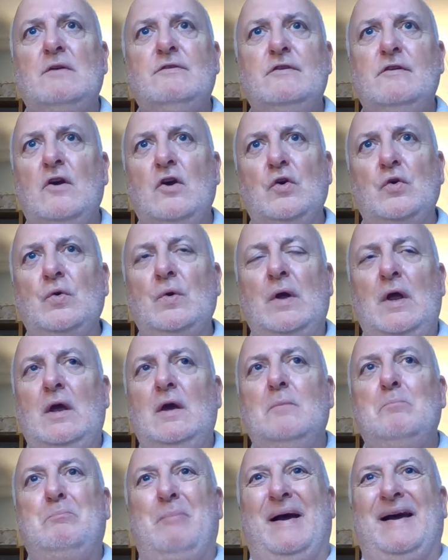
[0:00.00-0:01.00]
So
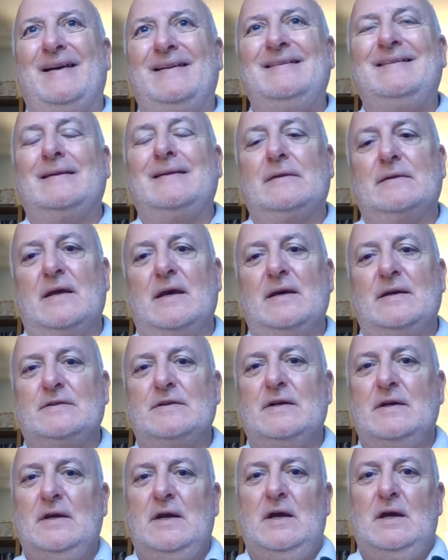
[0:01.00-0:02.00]
pending
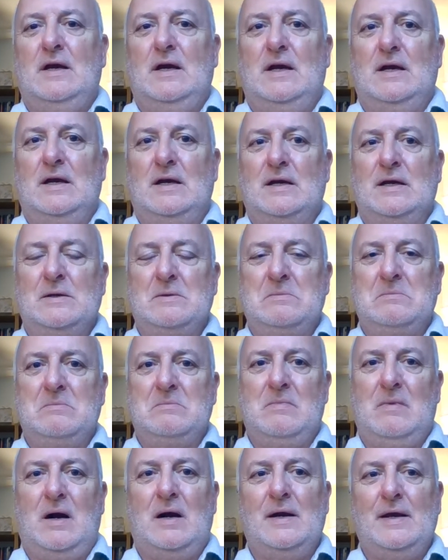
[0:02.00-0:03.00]
that,
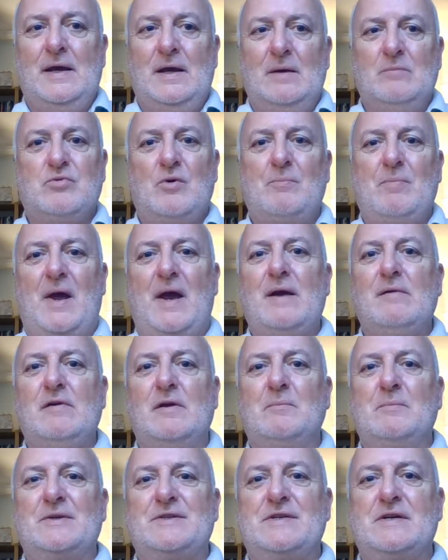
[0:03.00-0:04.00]
I am
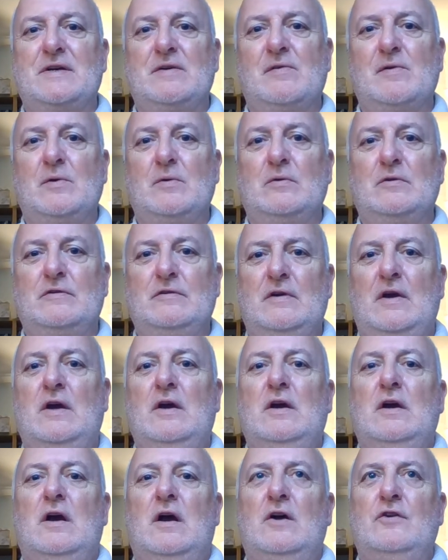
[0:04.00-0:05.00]
preparing materials
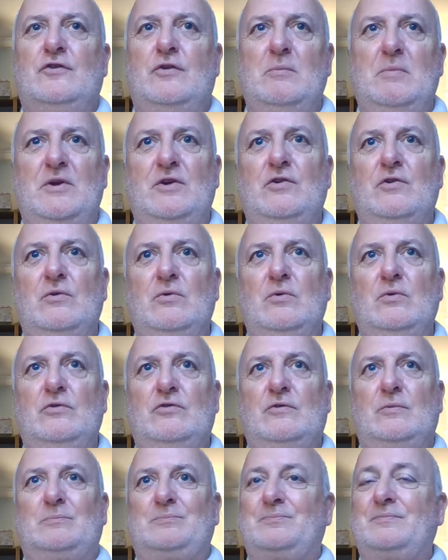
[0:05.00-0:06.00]
to be
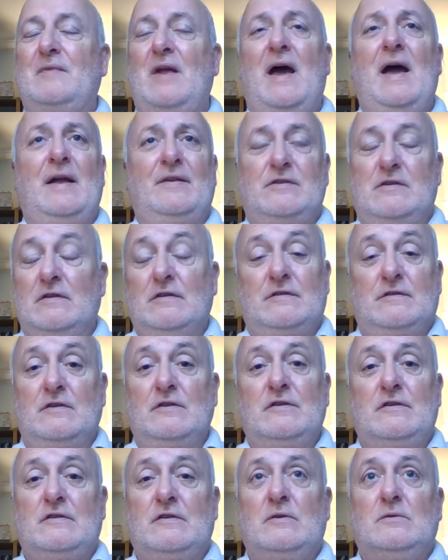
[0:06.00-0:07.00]
used at
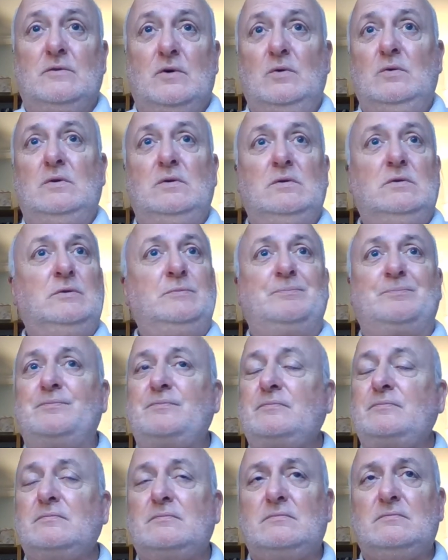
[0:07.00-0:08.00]
distance, or
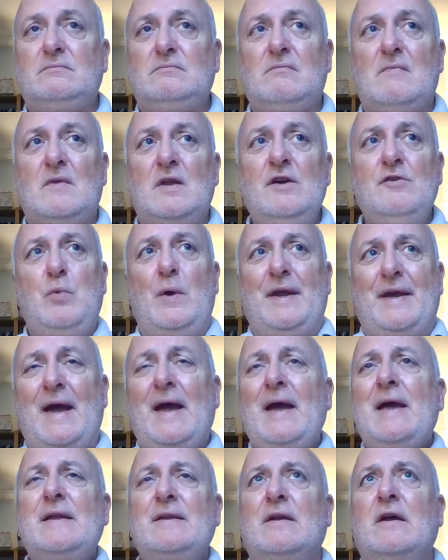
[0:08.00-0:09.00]
if we
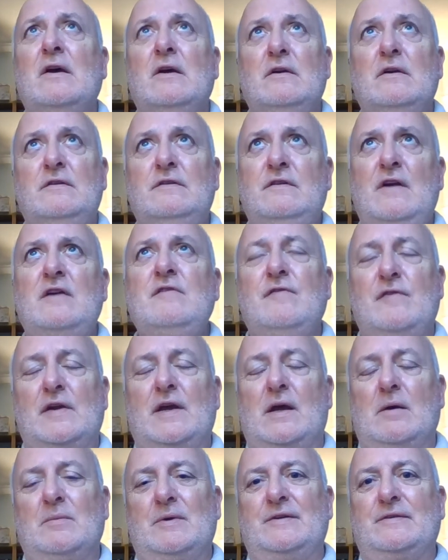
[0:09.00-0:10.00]
can
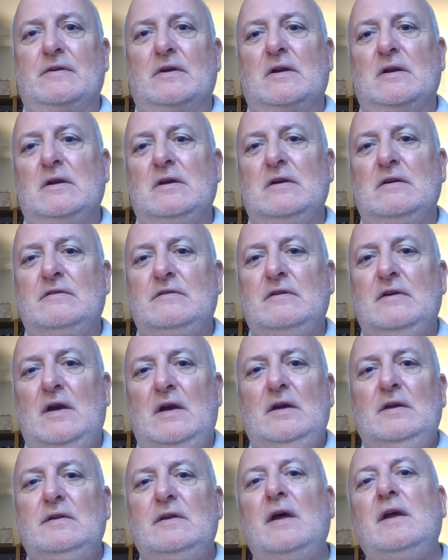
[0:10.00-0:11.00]
safely come into class,
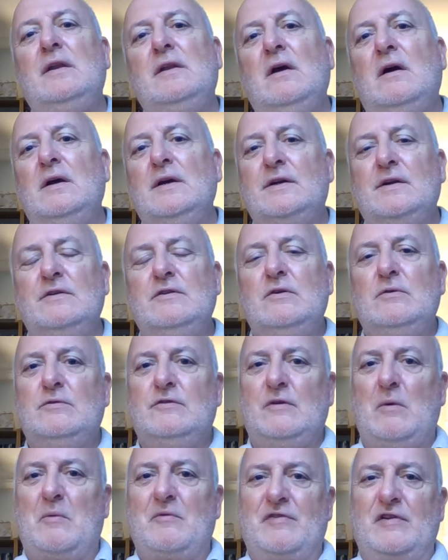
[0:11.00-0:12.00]
then I can
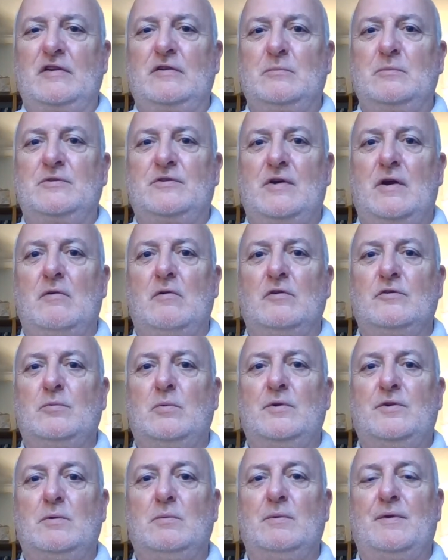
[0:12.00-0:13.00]
use some of these
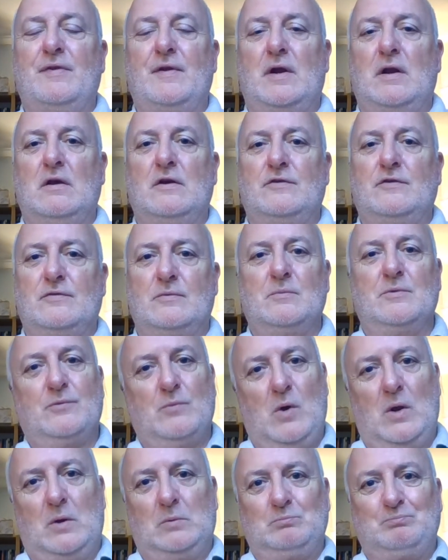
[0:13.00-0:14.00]
materials with you in the classroom
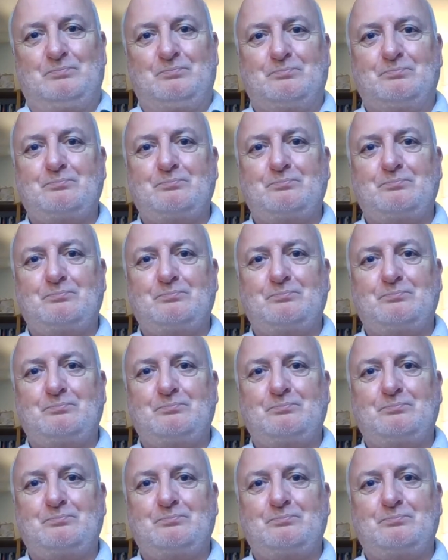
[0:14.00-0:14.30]
as well.